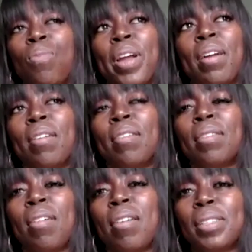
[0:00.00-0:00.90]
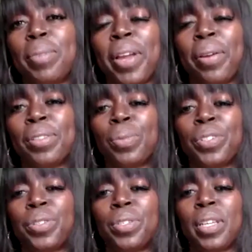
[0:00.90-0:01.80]
Where are some areas in
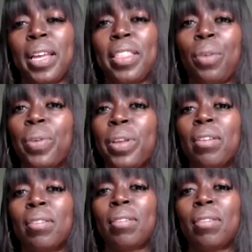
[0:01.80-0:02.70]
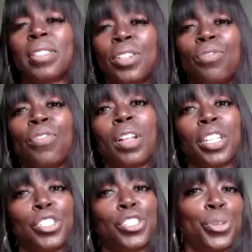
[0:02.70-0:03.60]
which you say that we are still
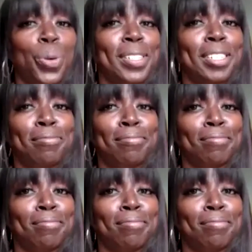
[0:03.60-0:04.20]
falling short?